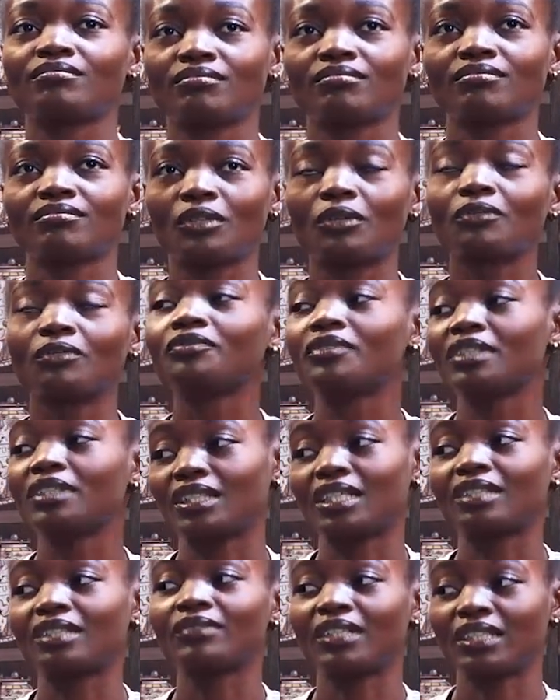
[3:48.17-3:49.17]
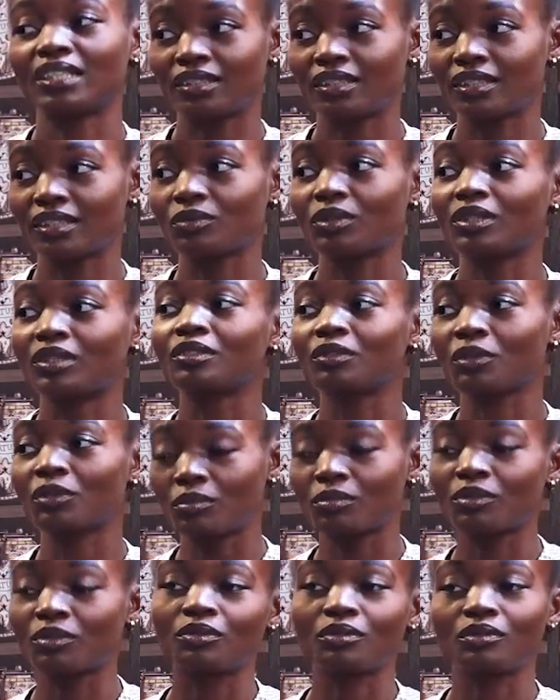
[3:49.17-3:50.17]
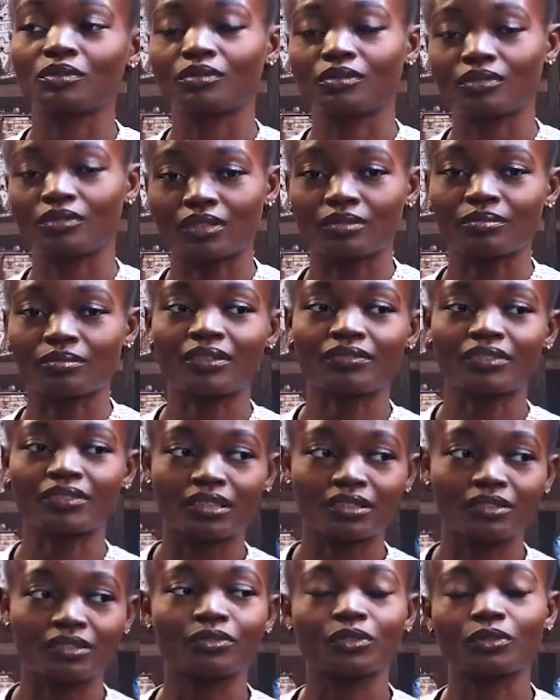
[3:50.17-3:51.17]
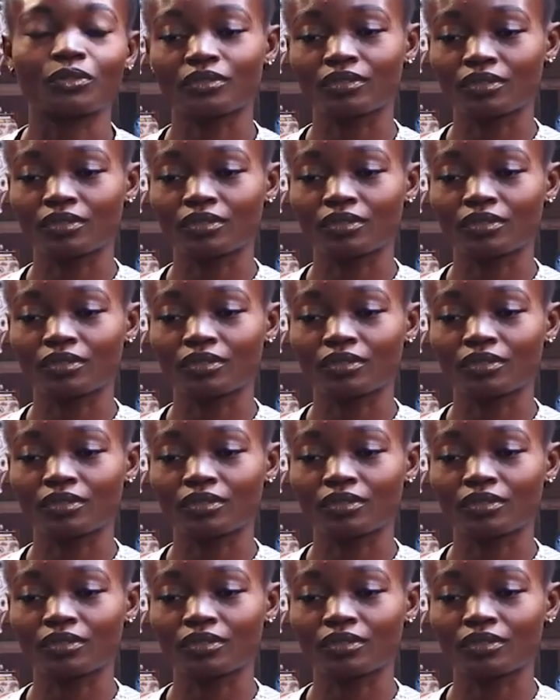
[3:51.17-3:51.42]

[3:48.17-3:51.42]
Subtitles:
of great advantage when it comes to after divorce.